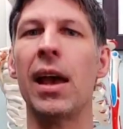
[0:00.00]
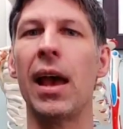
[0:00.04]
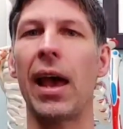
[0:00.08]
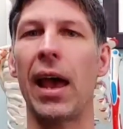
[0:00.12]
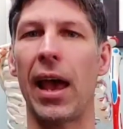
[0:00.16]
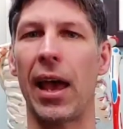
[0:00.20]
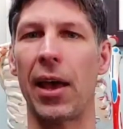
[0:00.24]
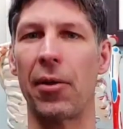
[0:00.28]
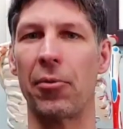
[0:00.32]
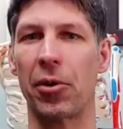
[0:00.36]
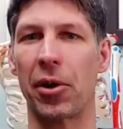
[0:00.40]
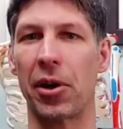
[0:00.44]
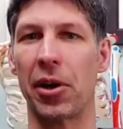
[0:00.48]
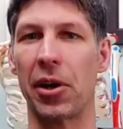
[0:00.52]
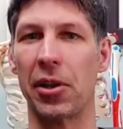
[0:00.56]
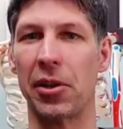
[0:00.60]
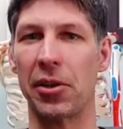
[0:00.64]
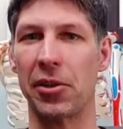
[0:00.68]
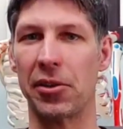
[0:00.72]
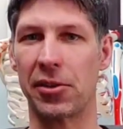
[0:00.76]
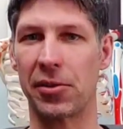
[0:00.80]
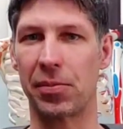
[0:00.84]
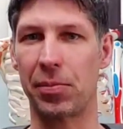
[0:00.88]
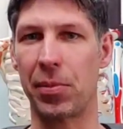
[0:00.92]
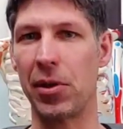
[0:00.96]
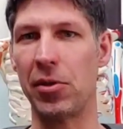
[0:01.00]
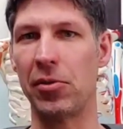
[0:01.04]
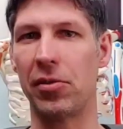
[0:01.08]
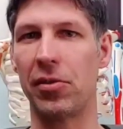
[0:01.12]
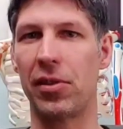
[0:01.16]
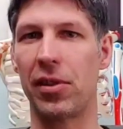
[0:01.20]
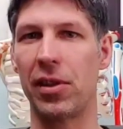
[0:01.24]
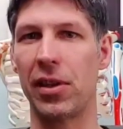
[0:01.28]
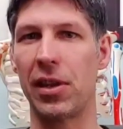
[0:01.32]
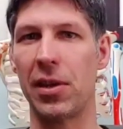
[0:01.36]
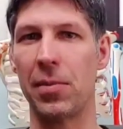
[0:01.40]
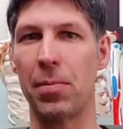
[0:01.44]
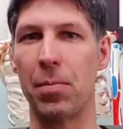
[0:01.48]
And we're going to dispute
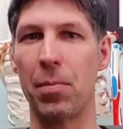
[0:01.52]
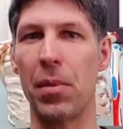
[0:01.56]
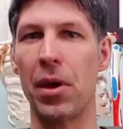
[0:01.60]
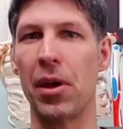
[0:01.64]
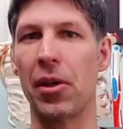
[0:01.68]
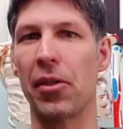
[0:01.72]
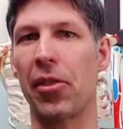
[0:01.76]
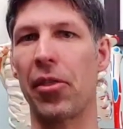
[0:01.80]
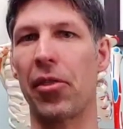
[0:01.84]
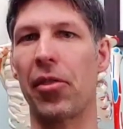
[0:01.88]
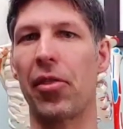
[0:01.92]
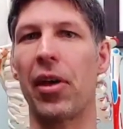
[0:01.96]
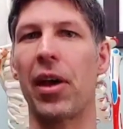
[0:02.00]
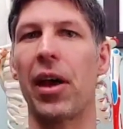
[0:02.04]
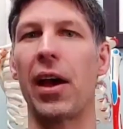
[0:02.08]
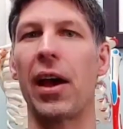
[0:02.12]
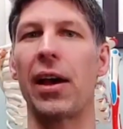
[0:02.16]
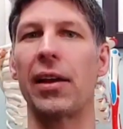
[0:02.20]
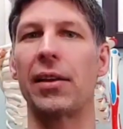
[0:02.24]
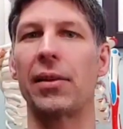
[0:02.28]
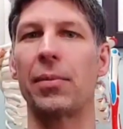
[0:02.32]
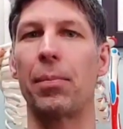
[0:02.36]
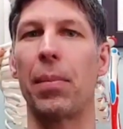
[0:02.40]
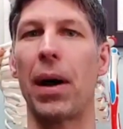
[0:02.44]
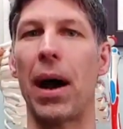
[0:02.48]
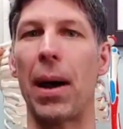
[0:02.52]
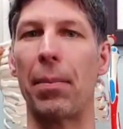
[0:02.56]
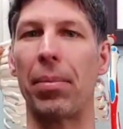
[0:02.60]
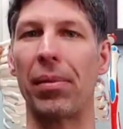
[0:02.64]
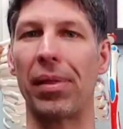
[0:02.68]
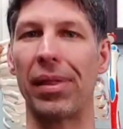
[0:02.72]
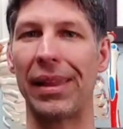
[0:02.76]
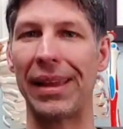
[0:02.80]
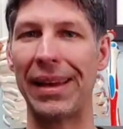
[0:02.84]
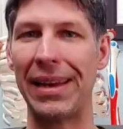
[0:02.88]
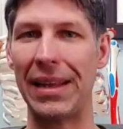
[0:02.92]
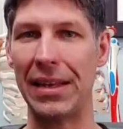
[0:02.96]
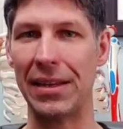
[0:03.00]
the myth that
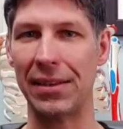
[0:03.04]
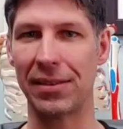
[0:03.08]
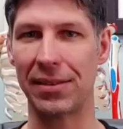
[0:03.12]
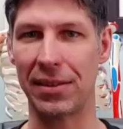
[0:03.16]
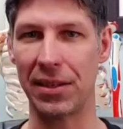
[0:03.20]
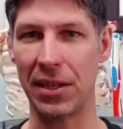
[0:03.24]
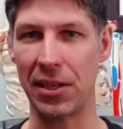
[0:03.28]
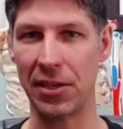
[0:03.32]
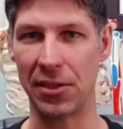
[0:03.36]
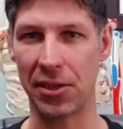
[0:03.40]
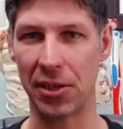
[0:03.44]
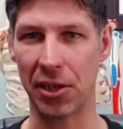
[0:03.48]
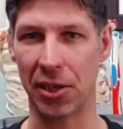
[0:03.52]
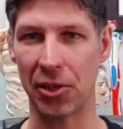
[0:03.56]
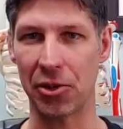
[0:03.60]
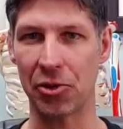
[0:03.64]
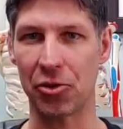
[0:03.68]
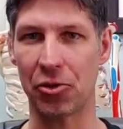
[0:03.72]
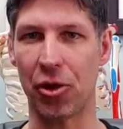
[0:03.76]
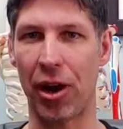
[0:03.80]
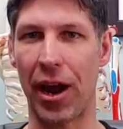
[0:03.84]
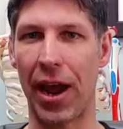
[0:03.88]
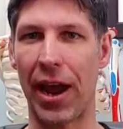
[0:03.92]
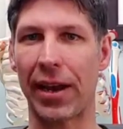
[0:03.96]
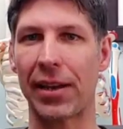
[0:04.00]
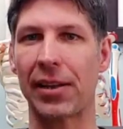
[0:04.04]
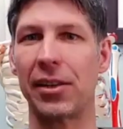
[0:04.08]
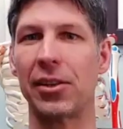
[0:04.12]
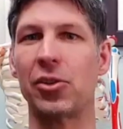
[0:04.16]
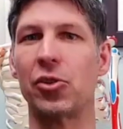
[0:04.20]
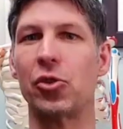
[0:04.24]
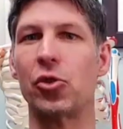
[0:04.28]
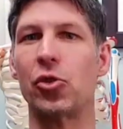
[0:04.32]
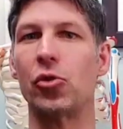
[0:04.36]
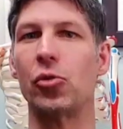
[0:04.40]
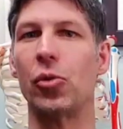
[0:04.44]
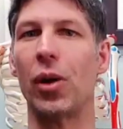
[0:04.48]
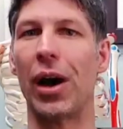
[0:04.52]
popliteus needs to contract
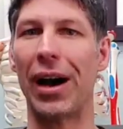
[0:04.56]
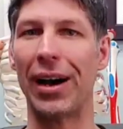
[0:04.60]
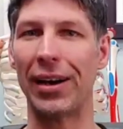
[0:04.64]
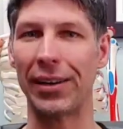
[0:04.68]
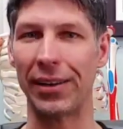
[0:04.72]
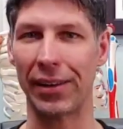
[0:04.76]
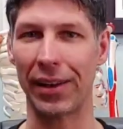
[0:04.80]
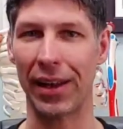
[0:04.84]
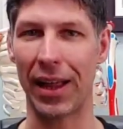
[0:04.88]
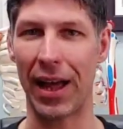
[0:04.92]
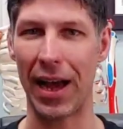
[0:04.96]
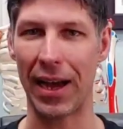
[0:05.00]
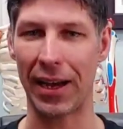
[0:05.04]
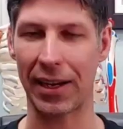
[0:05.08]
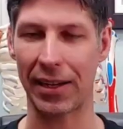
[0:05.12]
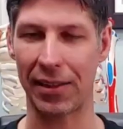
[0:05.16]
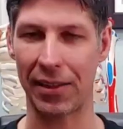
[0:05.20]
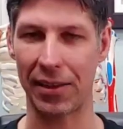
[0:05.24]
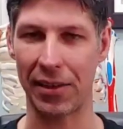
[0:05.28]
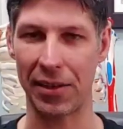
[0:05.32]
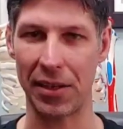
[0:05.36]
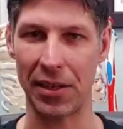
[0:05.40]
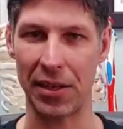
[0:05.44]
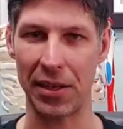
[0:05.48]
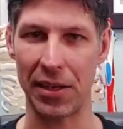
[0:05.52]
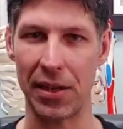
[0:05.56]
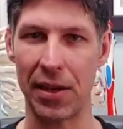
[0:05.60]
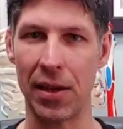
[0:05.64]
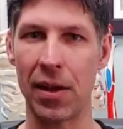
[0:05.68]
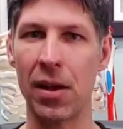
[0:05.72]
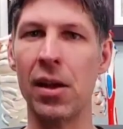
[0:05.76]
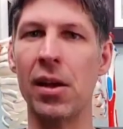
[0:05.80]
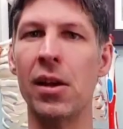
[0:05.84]
to unlock the knee.